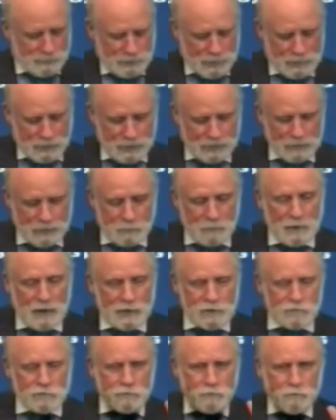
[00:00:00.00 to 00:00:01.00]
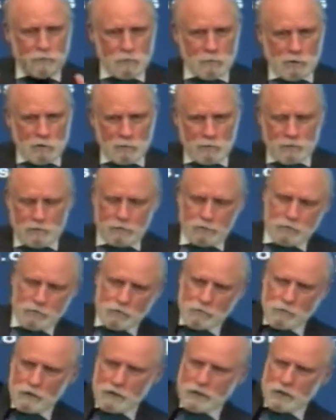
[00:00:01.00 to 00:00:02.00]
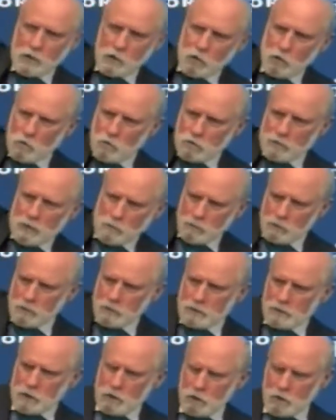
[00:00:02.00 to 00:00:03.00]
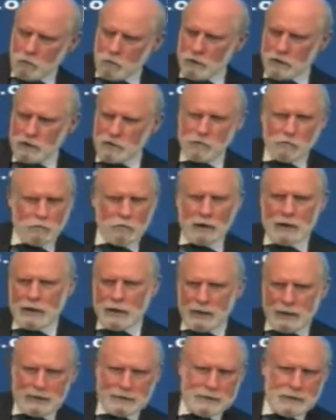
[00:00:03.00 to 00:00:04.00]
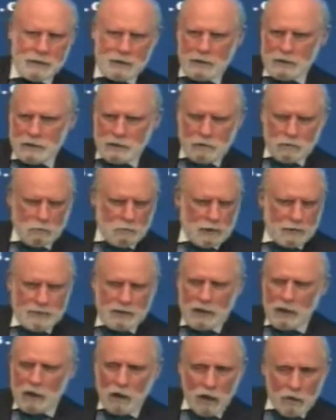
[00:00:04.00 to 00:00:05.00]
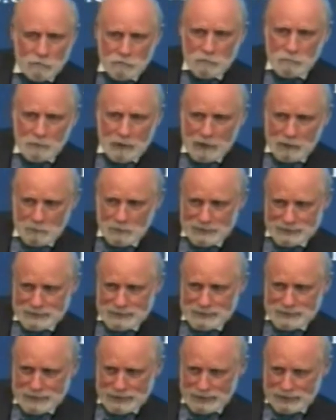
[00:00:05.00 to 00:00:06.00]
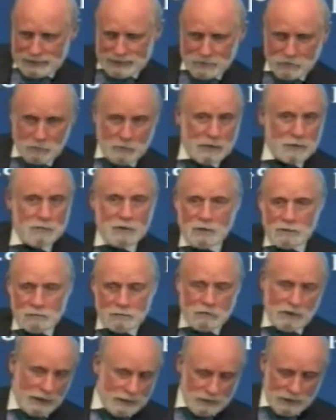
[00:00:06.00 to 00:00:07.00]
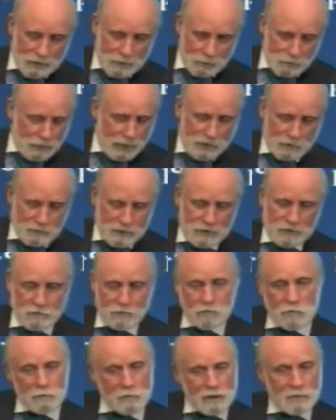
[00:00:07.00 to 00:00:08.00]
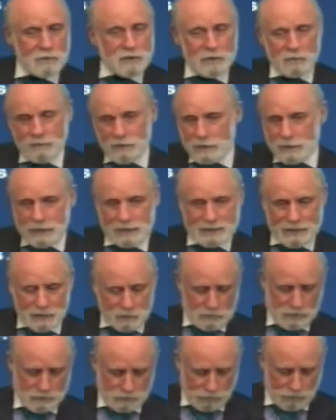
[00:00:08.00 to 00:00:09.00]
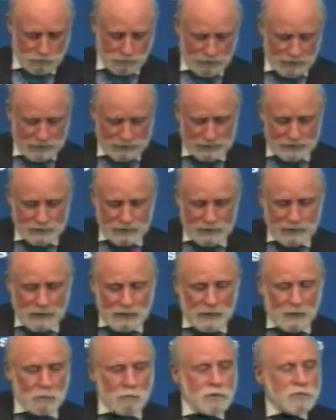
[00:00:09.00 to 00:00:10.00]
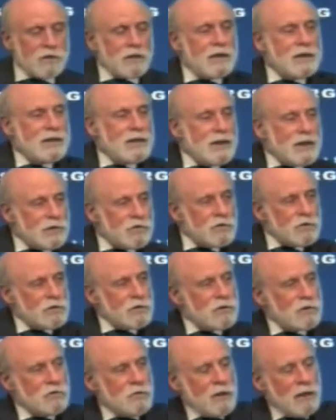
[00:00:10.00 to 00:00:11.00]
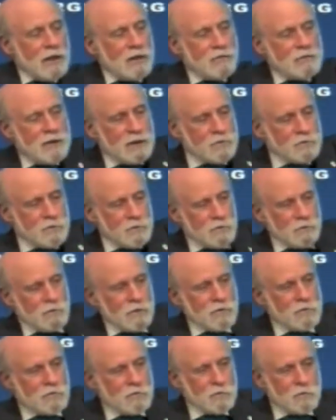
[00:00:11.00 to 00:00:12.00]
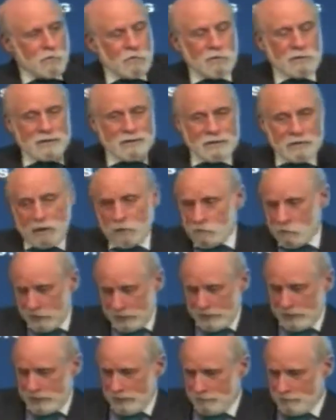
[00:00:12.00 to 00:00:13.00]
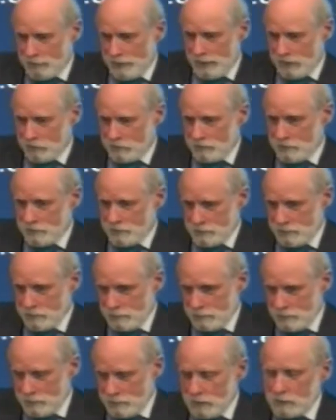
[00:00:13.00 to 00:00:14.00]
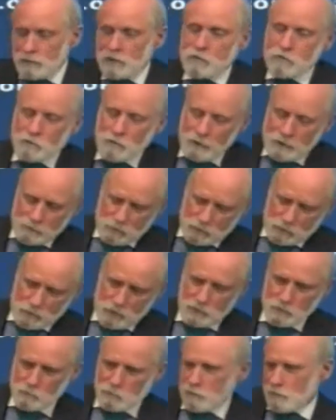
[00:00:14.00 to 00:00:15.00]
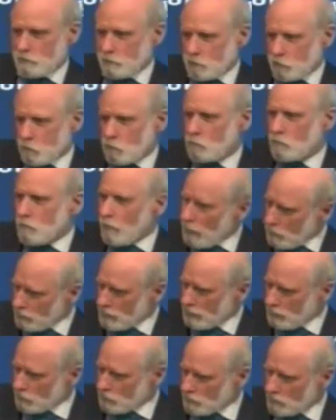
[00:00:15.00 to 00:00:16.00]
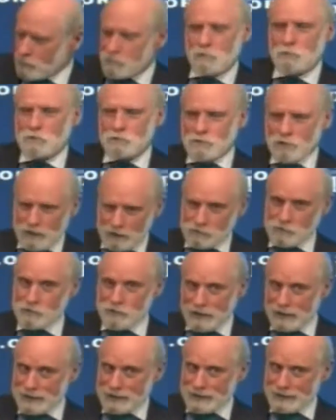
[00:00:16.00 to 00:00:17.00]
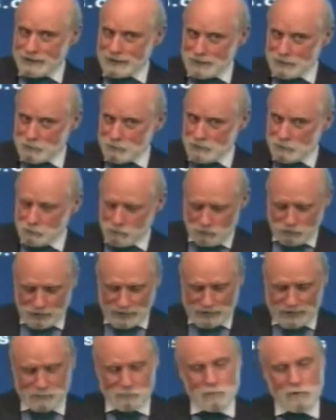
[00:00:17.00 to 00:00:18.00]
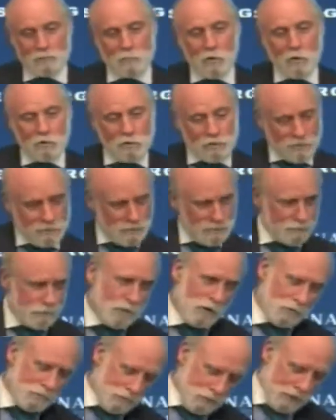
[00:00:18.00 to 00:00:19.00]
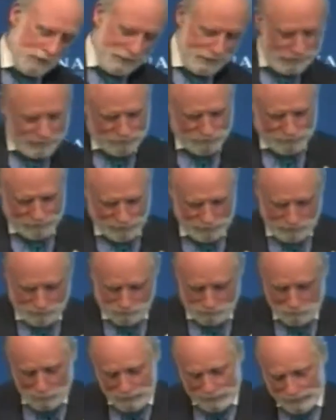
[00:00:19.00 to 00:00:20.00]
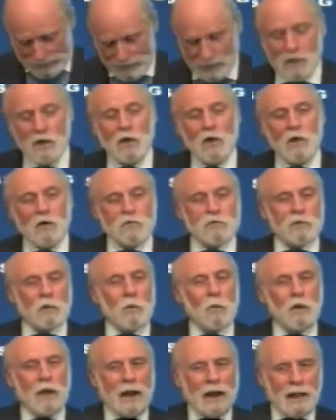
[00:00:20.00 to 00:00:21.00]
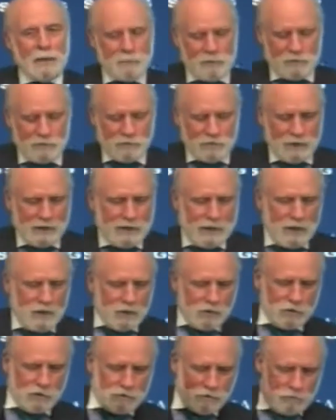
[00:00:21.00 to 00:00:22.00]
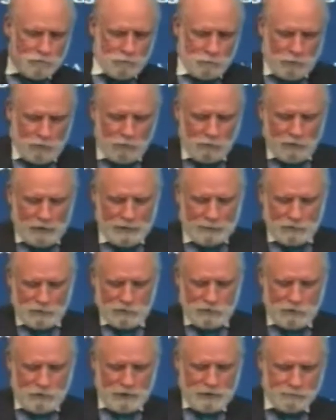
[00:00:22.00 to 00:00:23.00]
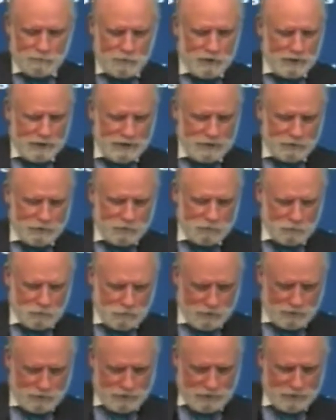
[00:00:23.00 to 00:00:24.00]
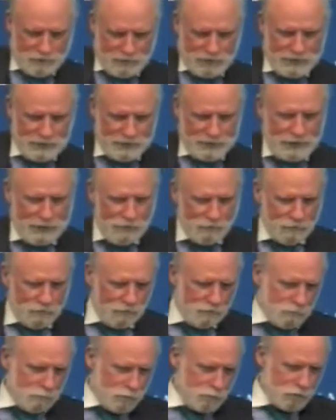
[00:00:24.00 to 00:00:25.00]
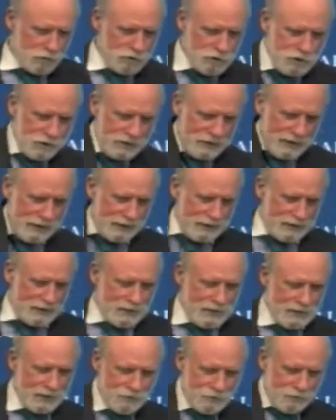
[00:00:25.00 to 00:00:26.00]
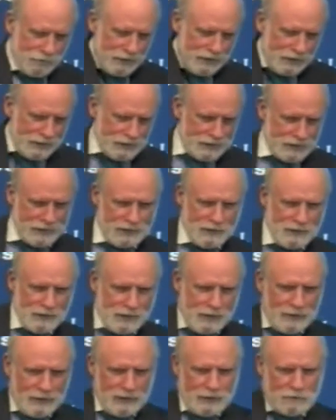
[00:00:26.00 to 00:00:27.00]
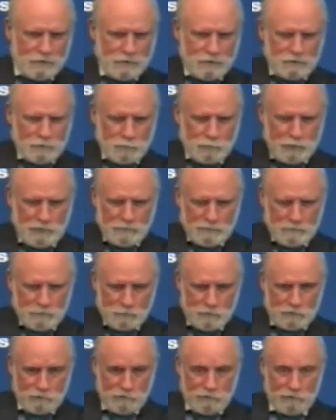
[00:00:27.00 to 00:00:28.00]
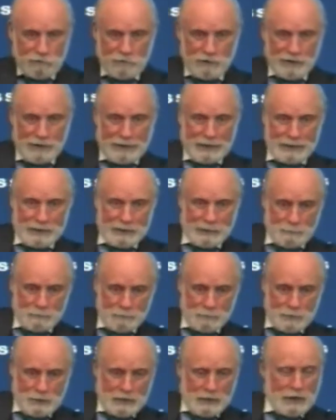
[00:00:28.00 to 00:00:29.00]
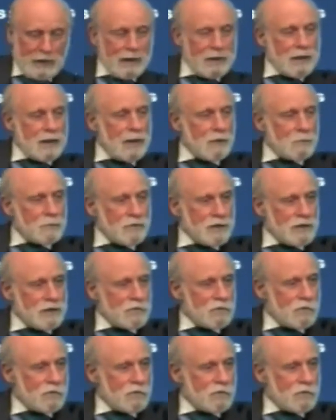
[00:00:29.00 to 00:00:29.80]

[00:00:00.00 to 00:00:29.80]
And imagine for a moment that you're running a local network at home and it's running at maybe 100 megabits a second, or maybe 10 megabits, or maybe even a gigabit per second. But the connection that you have out to the rest of the world is not running that fast, unless you happen to be on one of the Google Fiber networks, in which case you're getting a gigabit per second. But most of them don't quite get to that speed. So what happens? The program that you have running inside the house is pushing data like crazy into this buffer, which is filling up and emptying